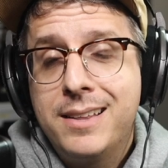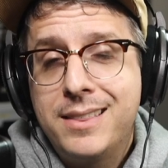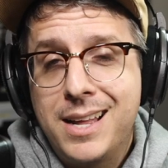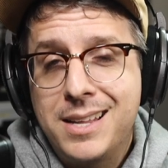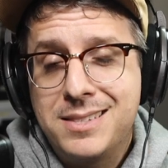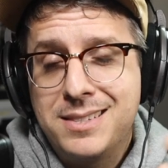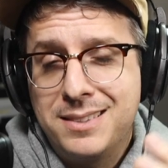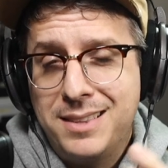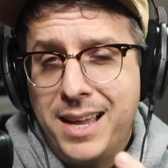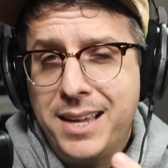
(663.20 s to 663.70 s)

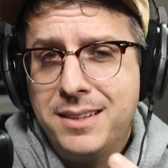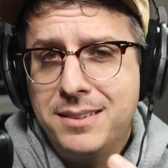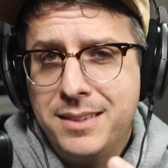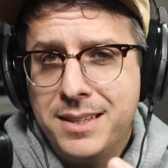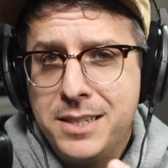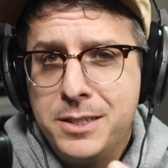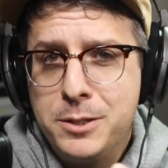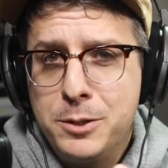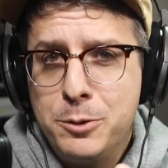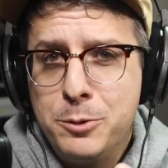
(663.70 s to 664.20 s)
That's
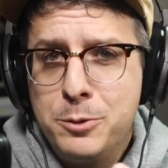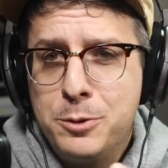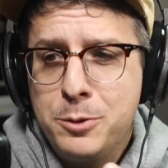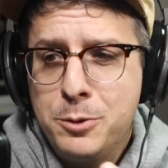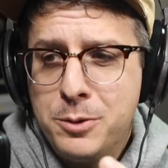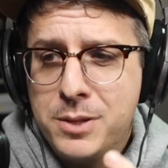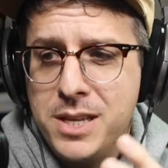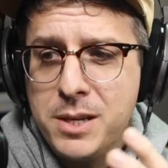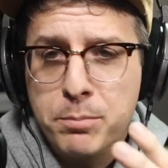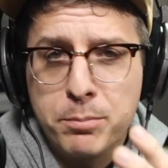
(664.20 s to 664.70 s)
likely due
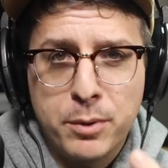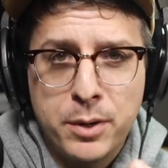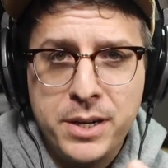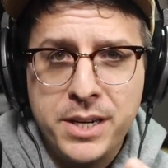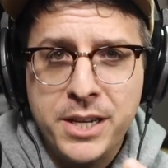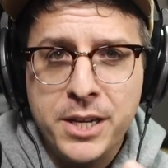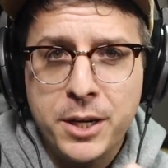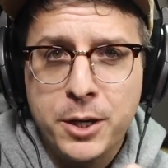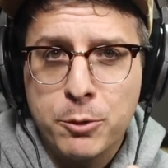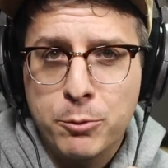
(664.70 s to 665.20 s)
to the
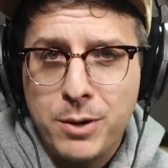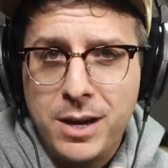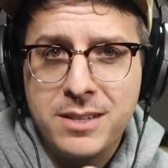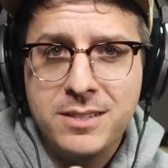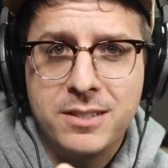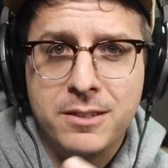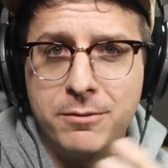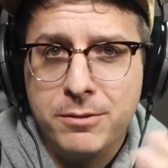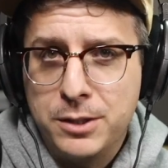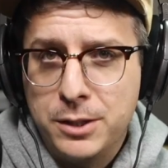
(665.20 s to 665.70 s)
pretty
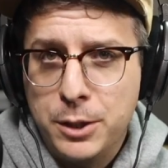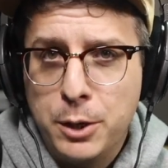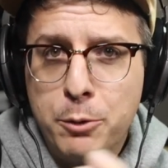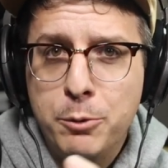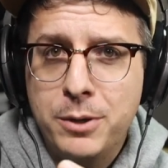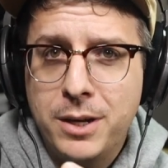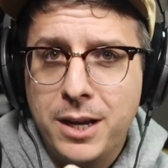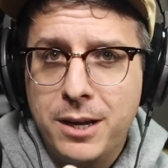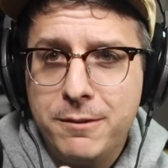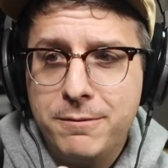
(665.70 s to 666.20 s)
aggressive
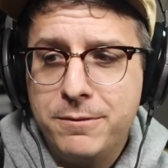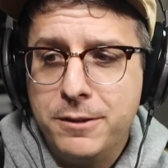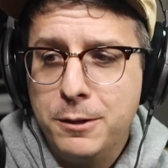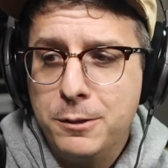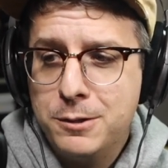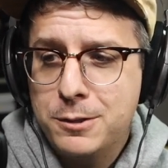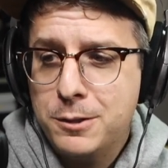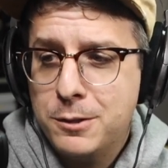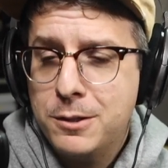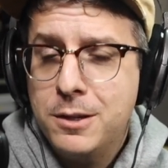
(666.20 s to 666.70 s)
low-cut
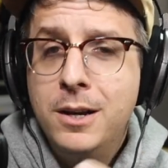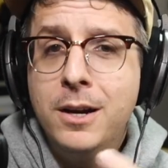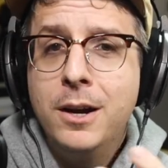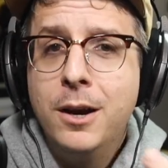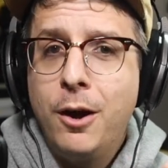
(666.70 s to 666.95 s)
filter.